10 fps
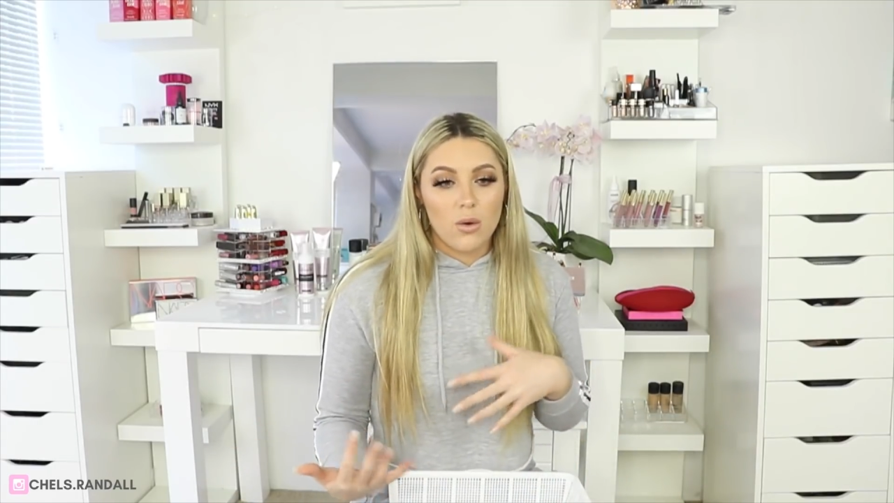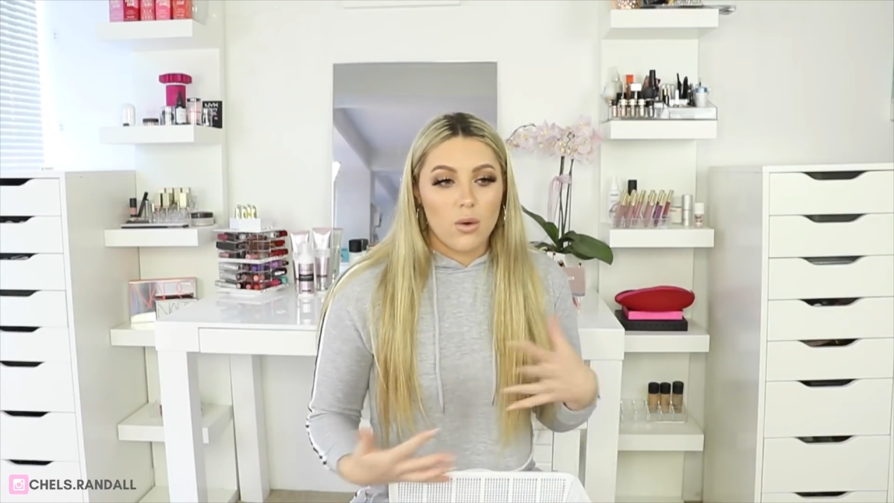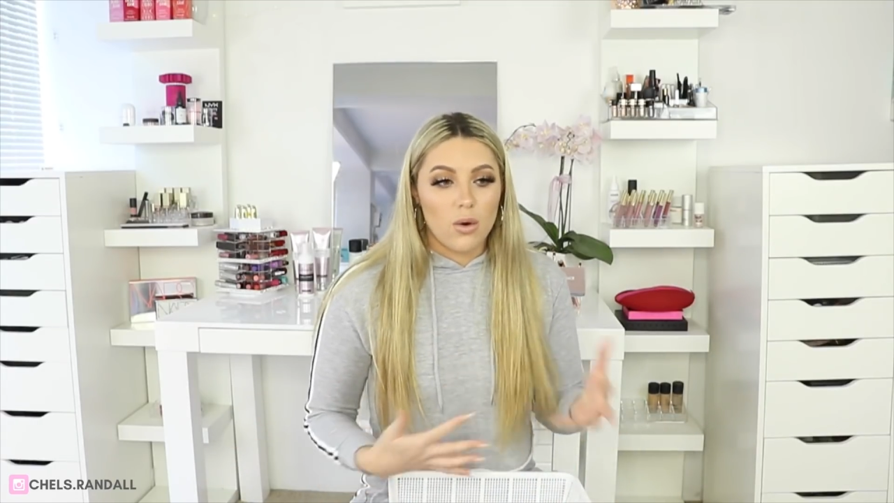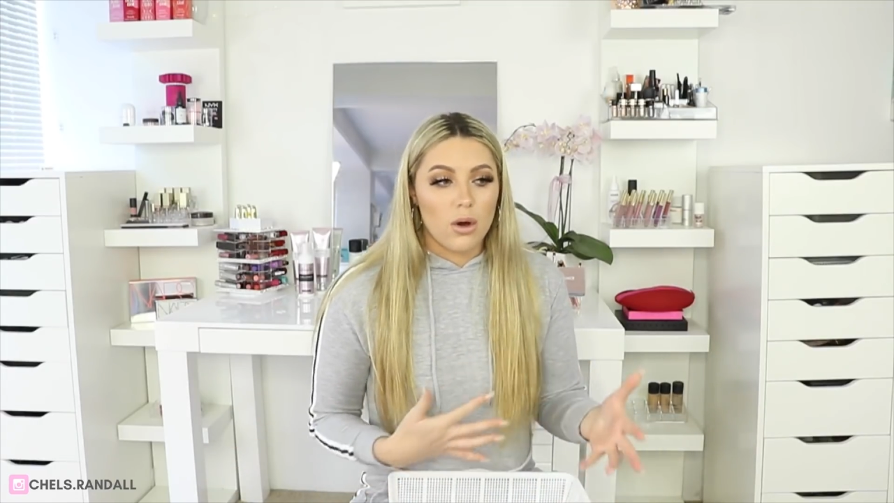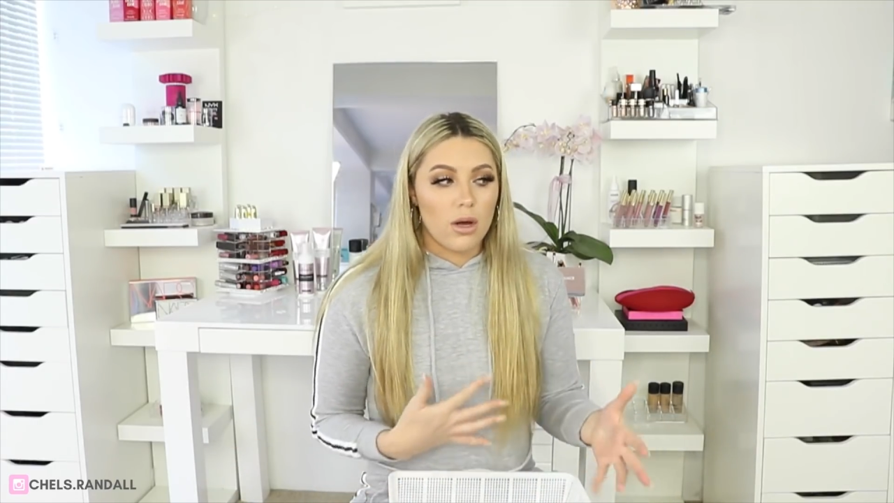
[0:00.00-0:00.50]

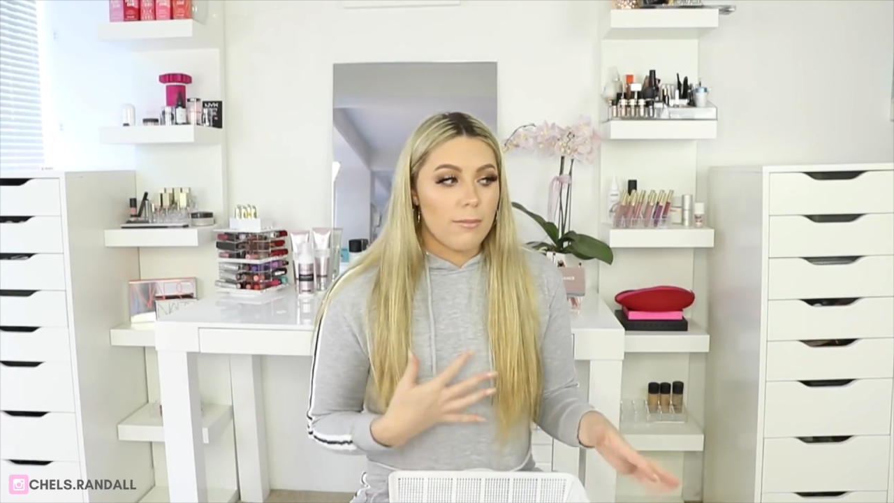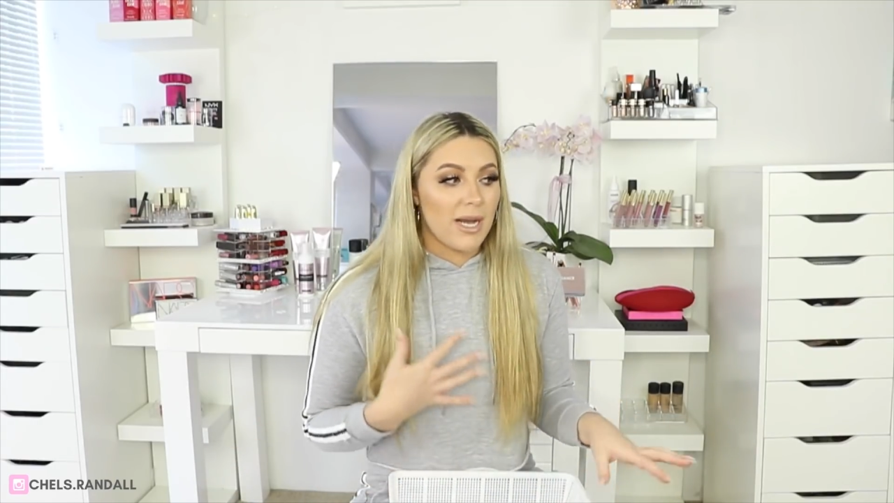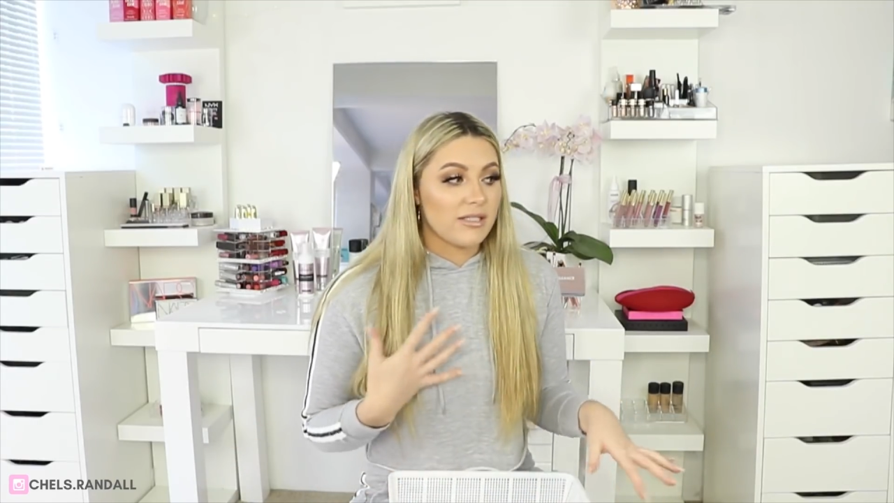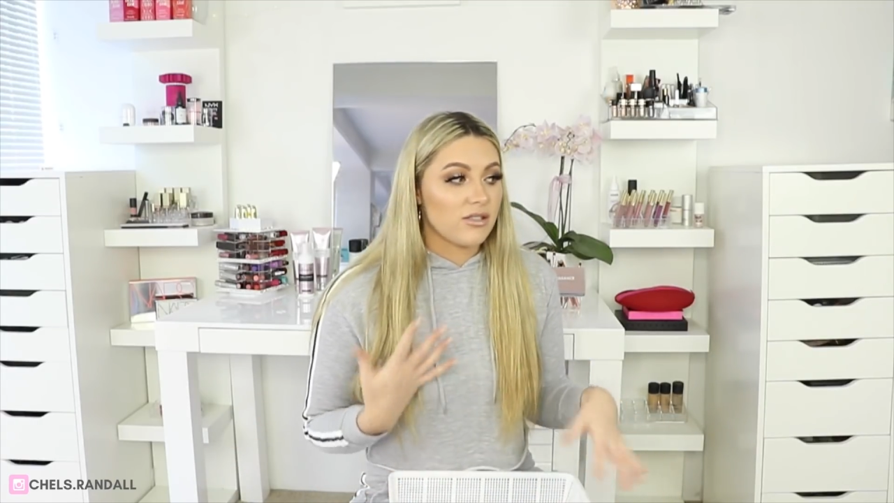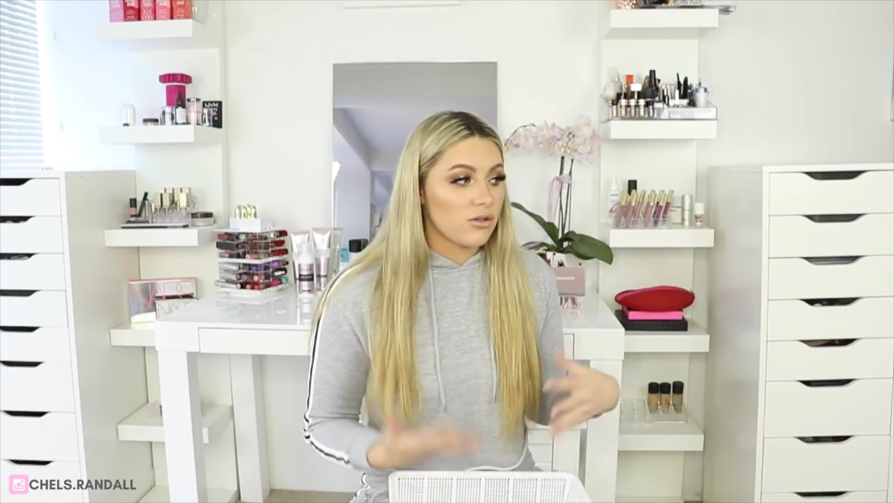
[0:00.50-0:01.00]
or
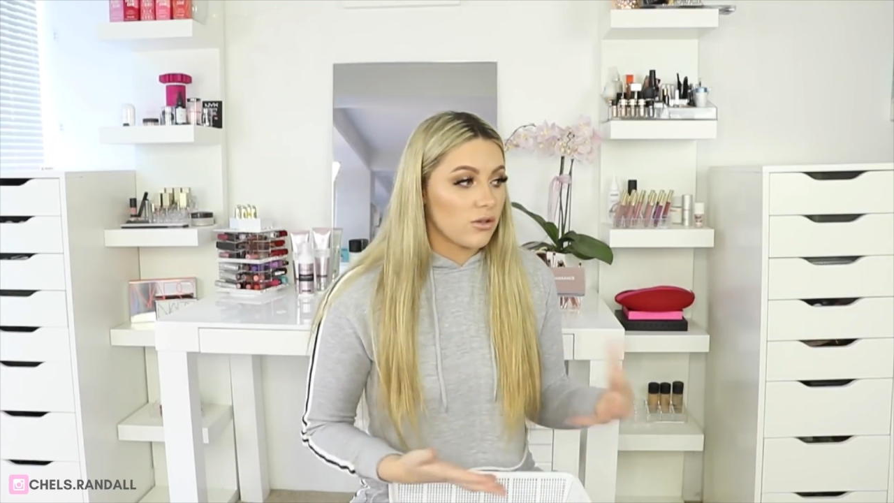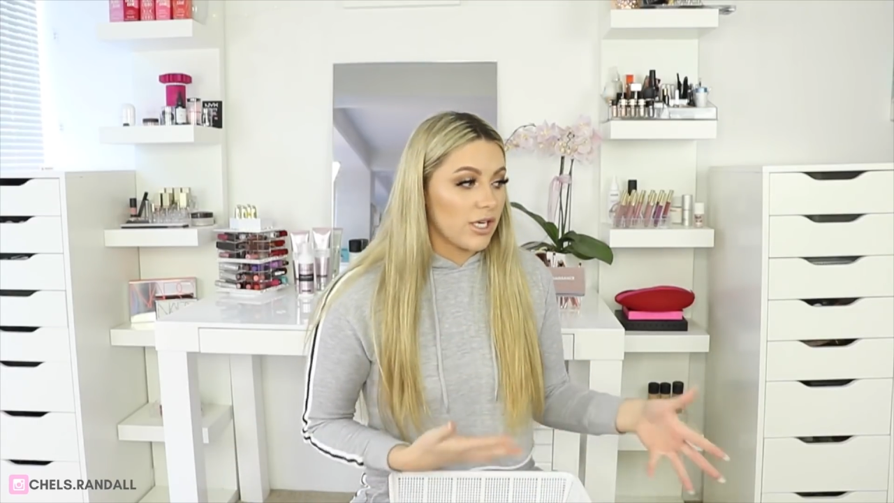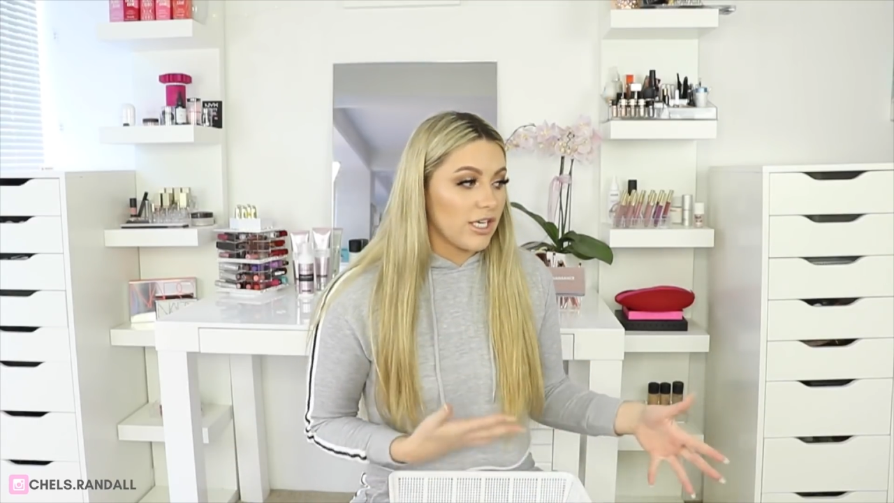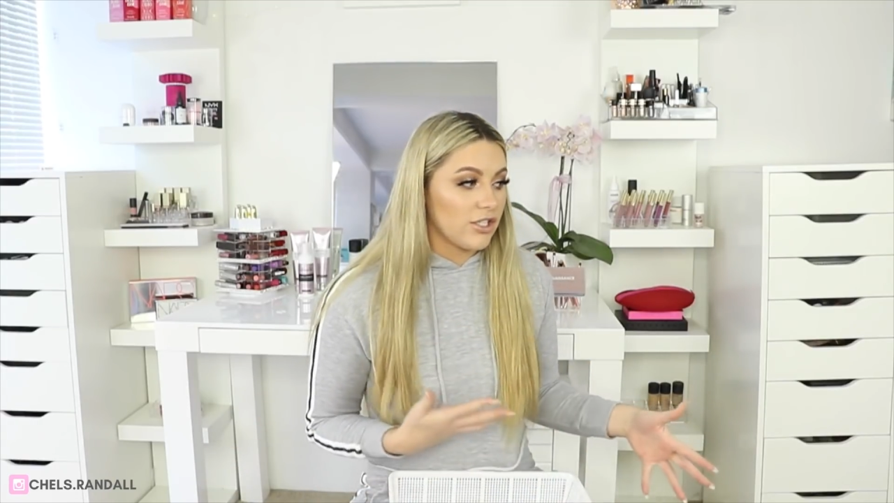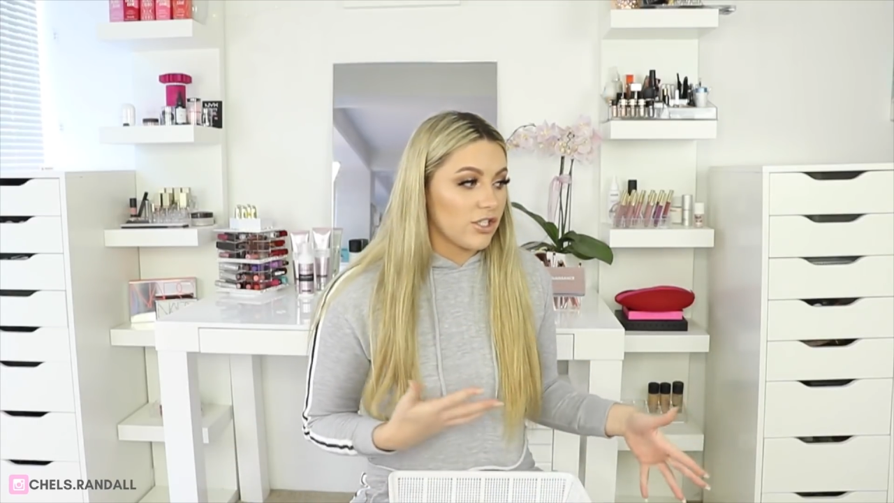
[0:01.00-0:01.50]
my
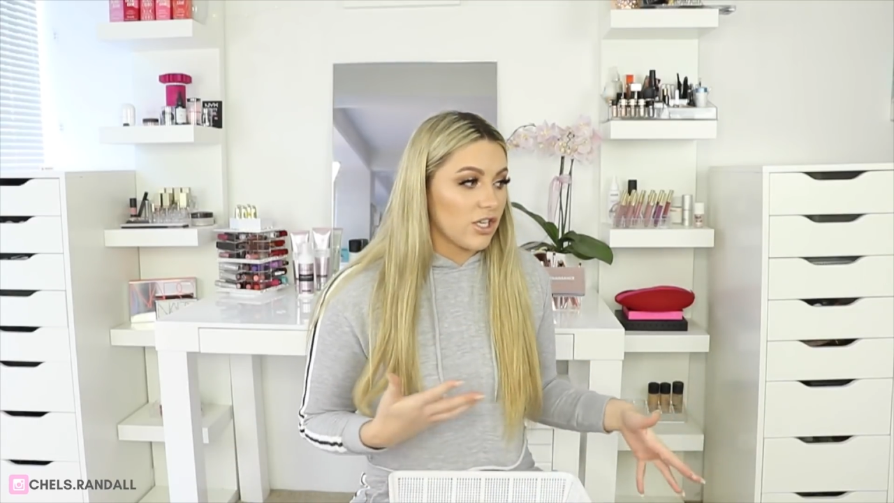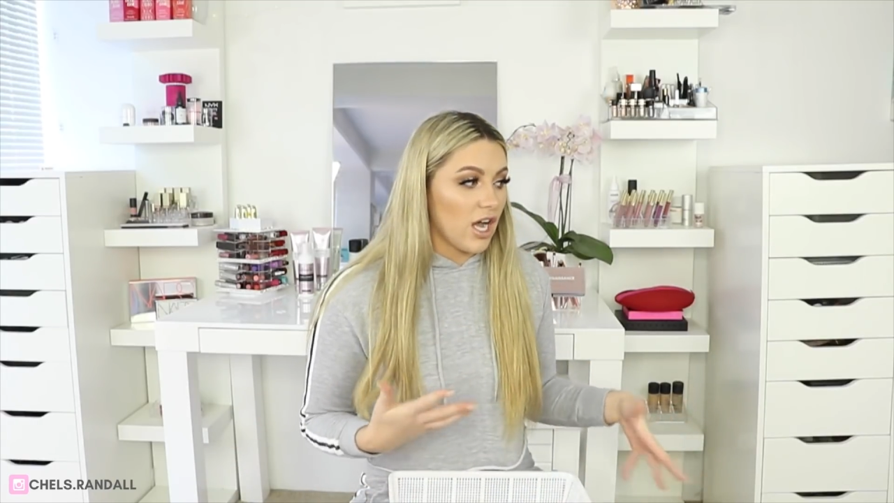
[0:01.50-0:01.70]
storage